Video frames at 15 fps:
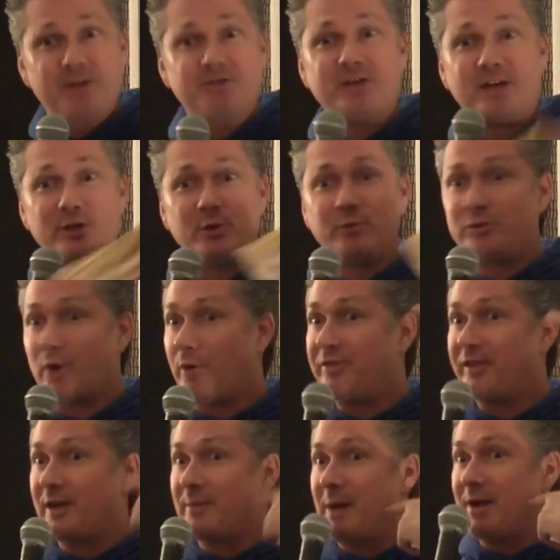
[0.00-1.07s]
Because then you
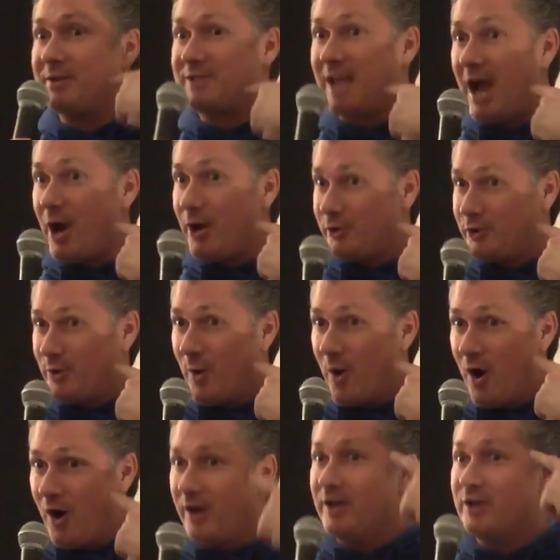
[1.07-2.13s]
don't think about how tired you
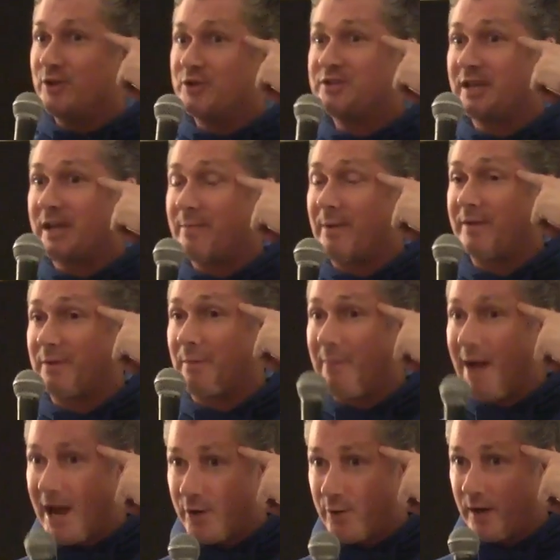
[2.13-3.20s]
are. You just think about the
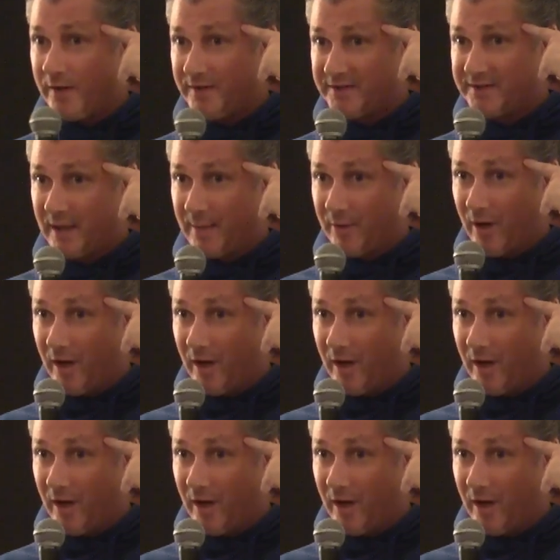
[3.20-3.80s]
migraine that's